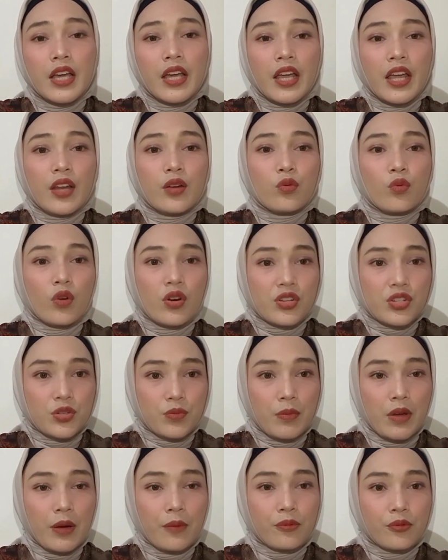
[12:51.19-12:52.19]
in
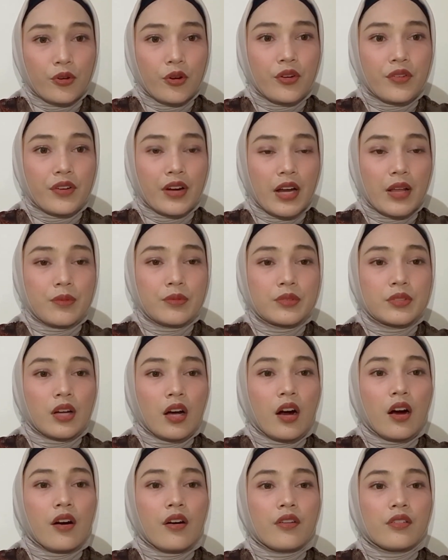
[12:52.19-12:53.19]
washback programs
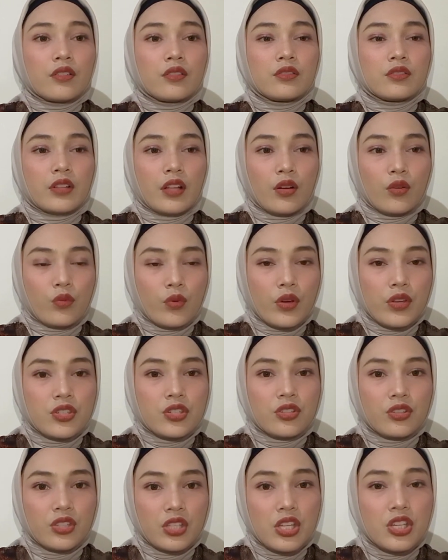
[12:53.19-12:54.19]
are
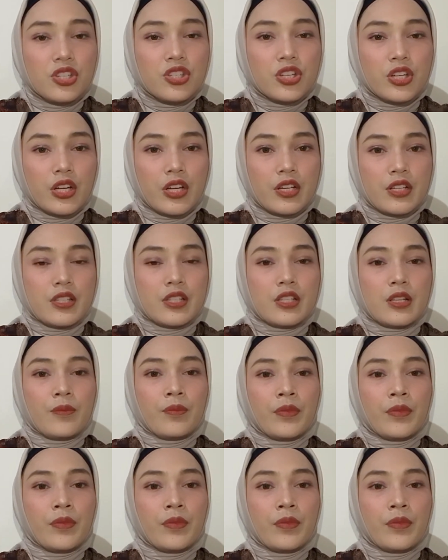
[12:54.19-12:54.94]
language teachers.